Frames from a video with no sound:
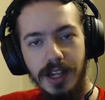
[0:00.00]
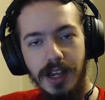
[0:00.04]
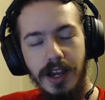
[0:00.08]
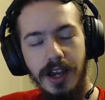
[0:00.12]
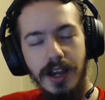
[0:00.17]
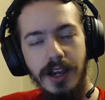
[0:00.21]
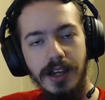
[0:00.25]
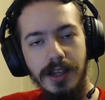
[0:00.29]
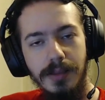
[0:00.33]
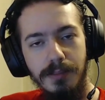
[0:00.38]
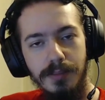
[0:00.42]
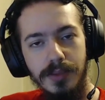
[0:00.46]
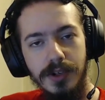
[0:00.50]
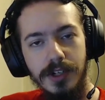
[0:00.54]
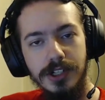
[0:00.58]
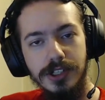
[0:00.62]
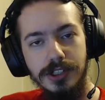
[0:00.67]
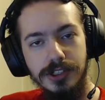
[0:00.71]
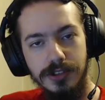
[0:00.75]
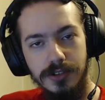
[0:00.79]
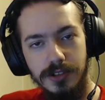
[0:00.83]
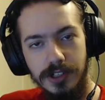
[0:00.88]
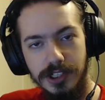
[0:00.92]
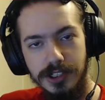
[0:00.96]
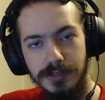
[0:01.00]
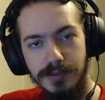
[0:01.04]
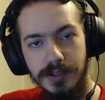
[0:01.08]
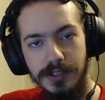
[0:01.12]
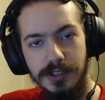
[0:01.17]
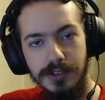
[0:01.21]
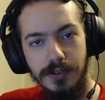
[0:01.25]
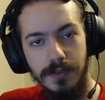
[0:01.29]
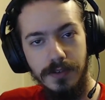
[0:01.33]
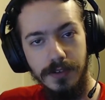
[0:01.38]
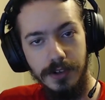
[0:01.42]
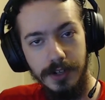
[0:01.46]
I'm pretty sure I
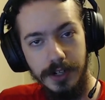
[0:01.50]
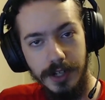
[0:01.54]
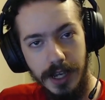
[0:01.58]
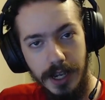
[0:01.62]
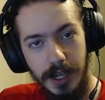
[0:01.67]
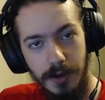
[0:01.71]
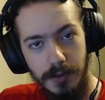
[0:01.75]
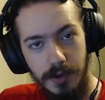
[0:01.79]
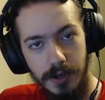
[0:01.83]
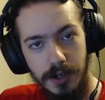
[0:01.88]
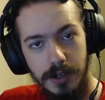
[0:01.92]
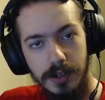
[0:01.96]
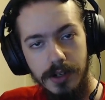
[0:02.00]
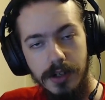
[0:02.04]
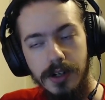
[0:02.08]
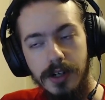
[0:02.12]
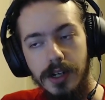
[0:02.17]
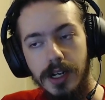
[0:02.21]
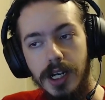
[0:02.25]
spent over an hour